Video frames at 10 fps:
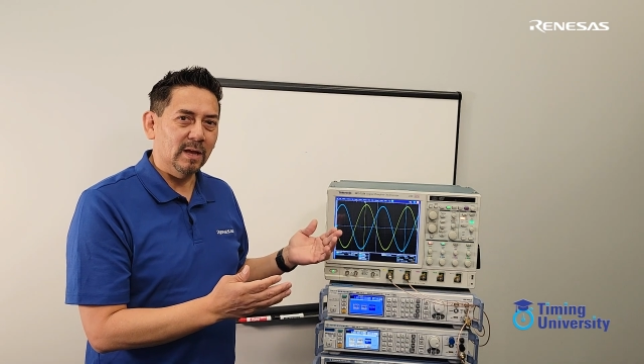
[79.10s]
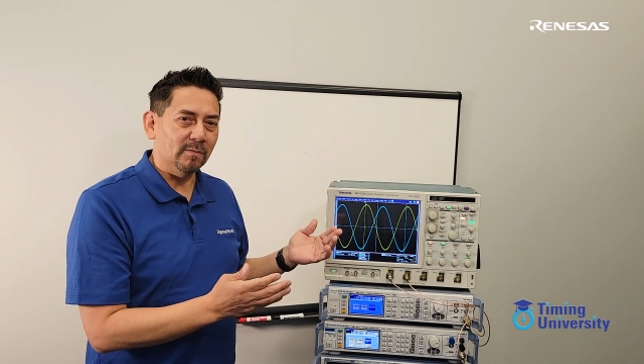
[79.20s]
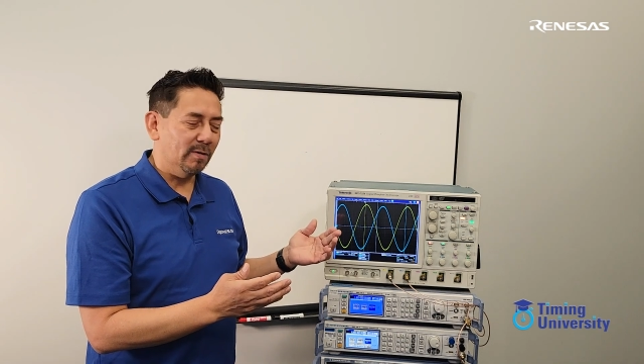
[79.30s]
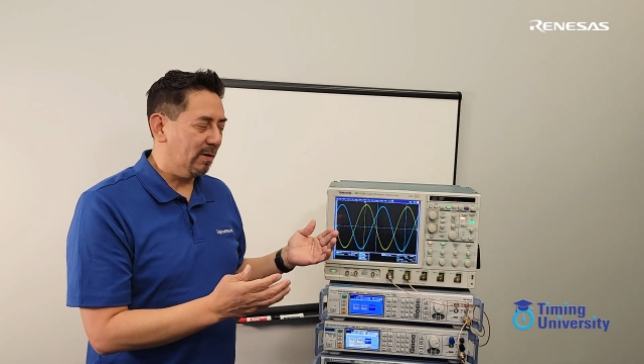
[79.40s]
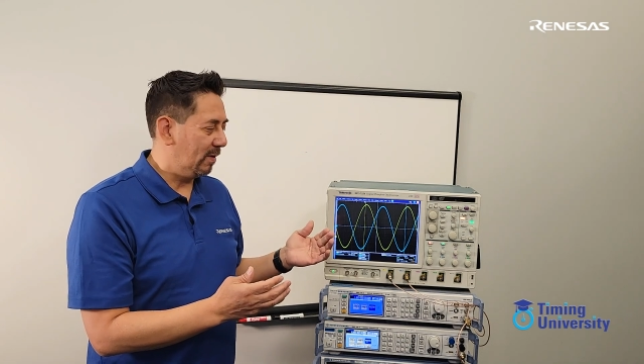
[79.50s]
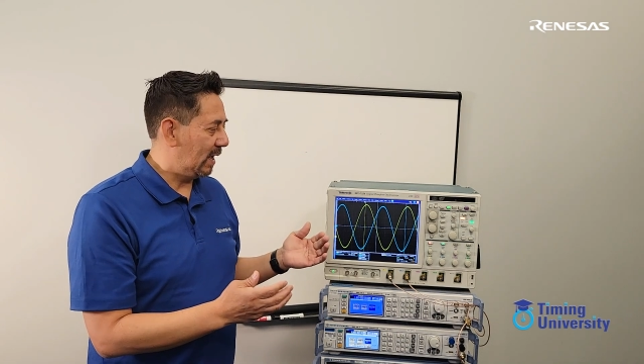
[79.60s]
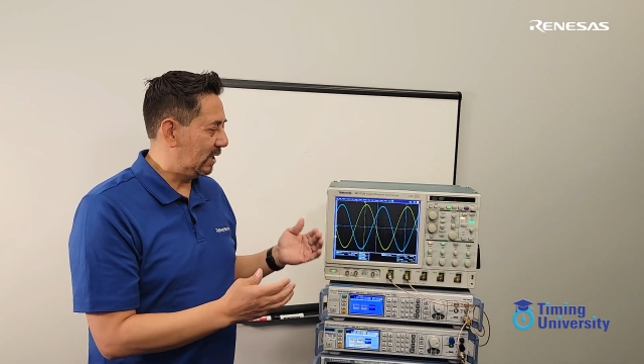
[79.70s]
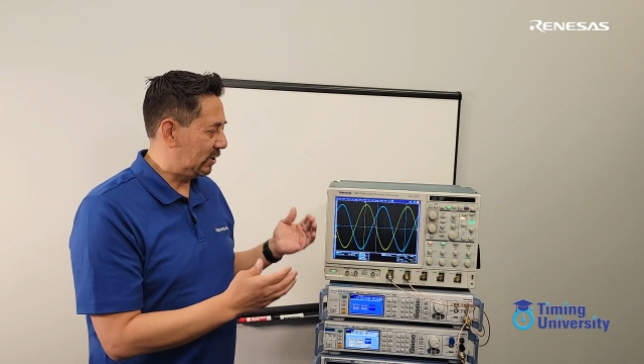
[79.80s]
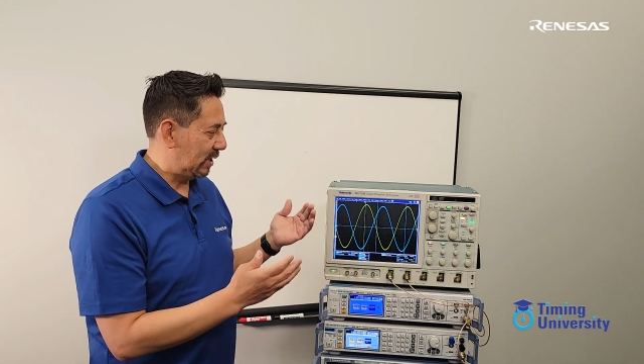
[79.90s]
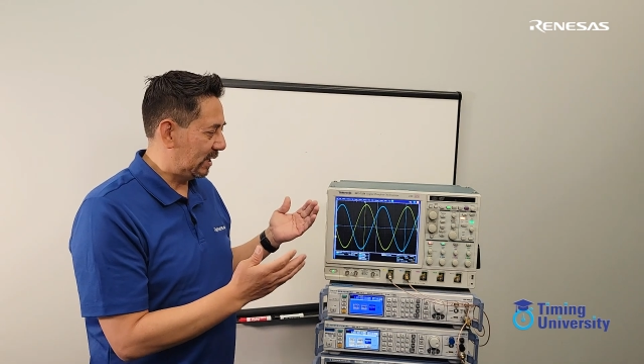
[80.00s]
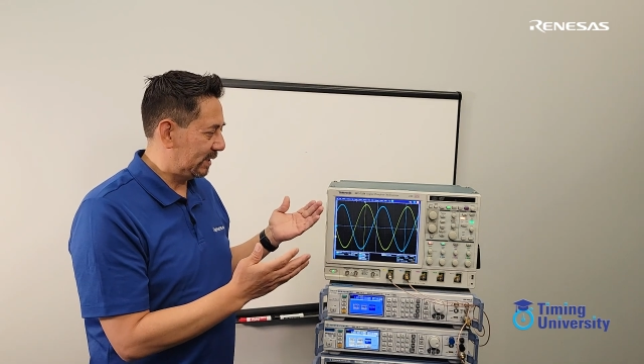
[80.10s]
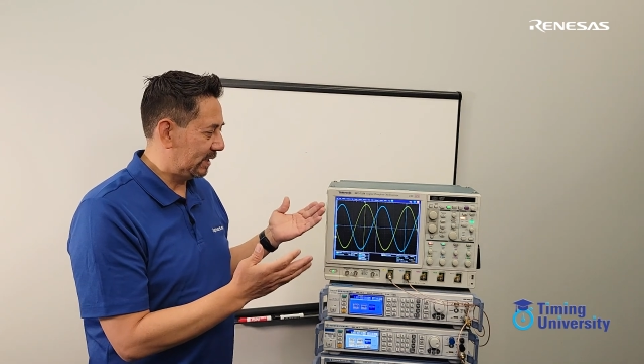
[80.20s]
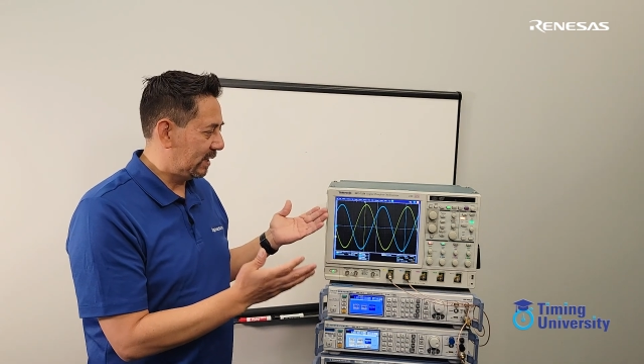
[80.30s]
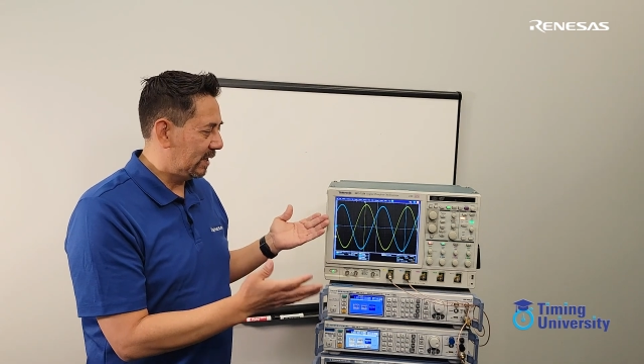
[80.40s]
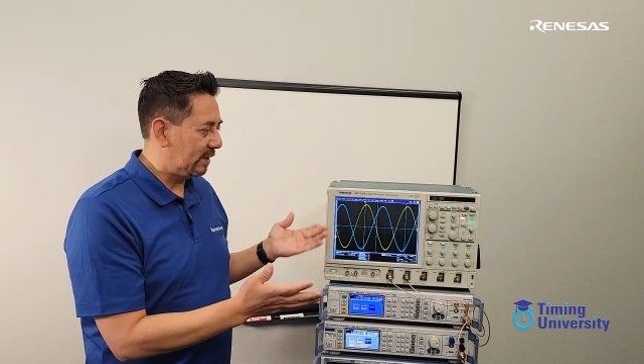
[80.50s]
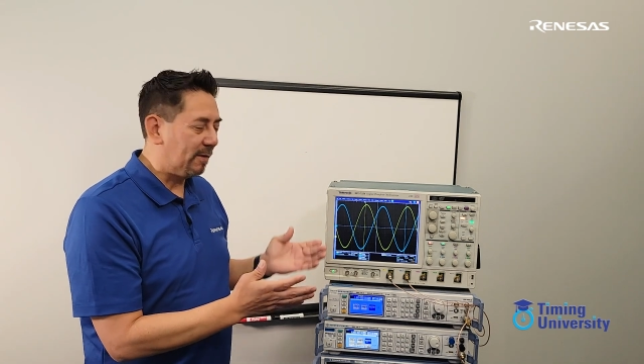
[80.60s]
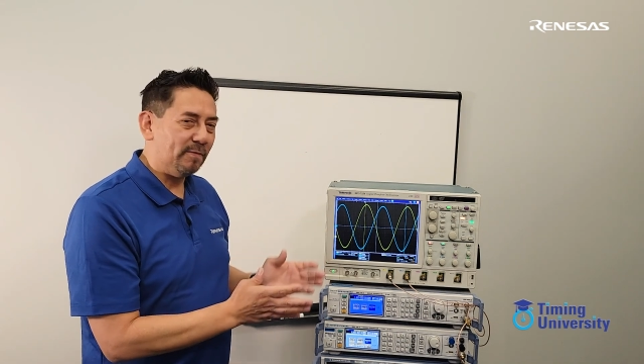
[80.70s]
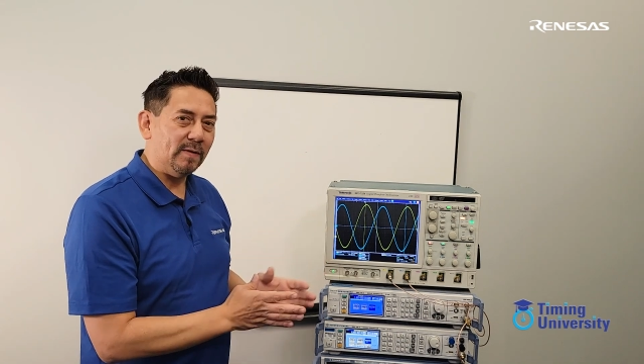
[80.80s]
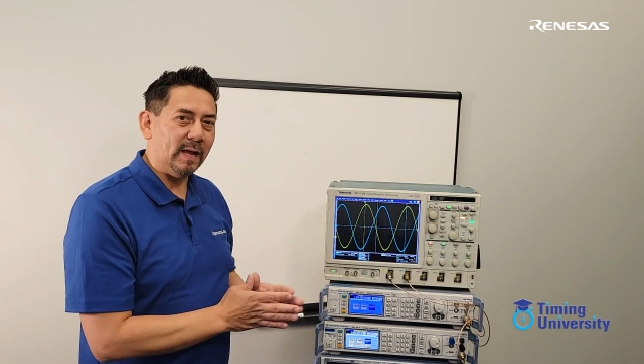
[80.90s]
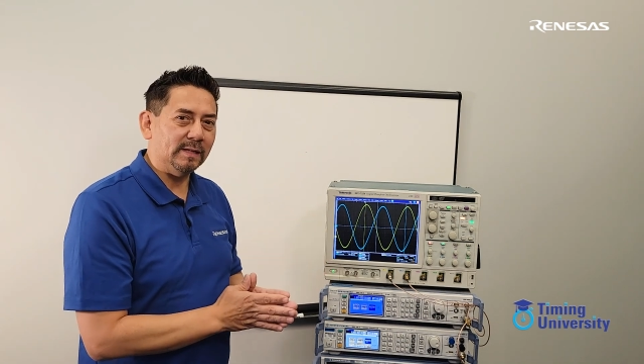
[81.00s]
will adjust the
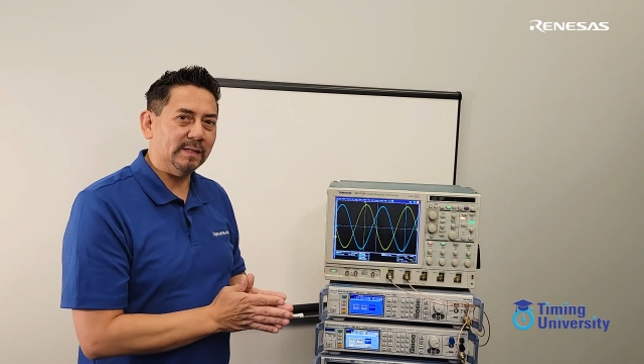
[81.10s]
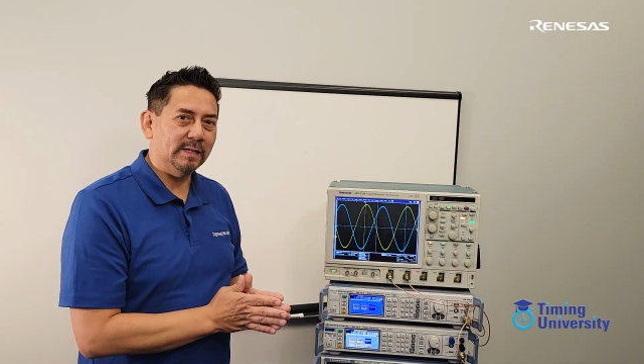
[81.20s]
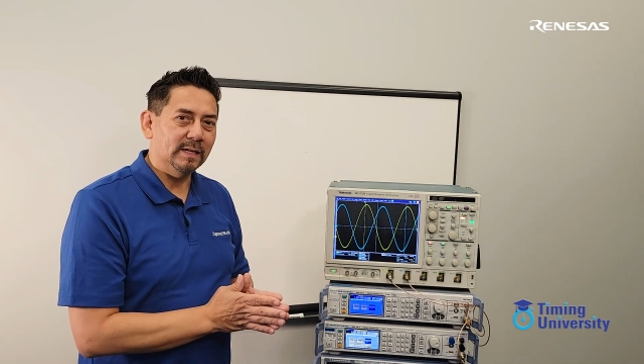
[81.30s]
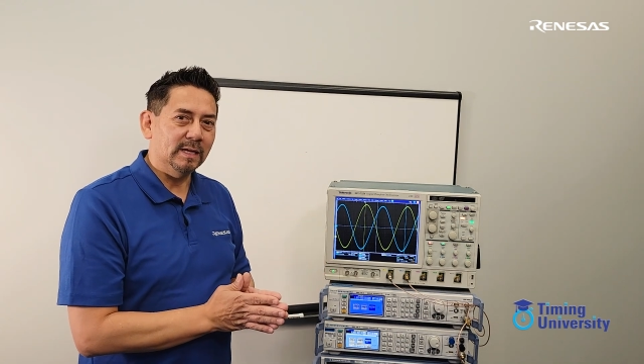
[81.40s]
phase.